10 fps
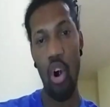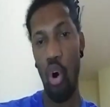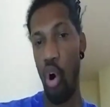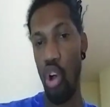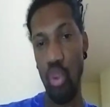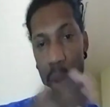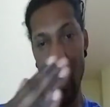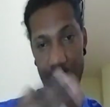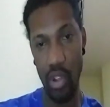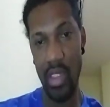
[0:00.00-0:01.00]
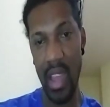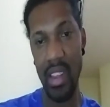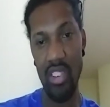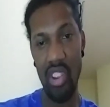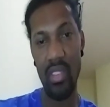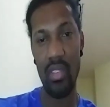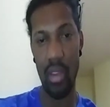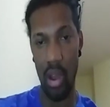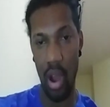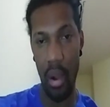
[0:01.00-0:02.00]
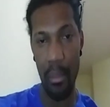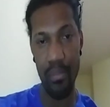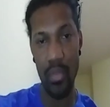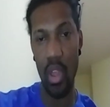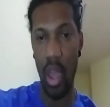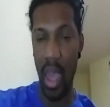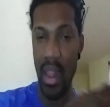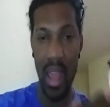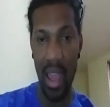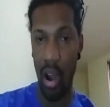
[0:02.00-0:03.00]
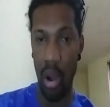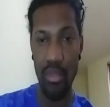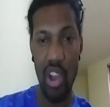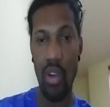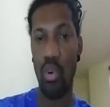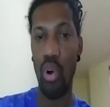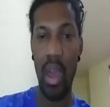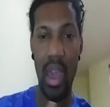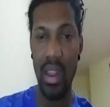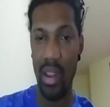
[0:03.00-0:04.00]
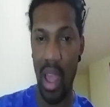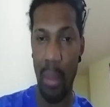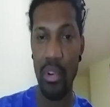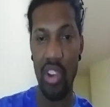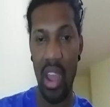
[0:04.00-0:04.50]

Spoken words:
all the way for technicians and general and amateur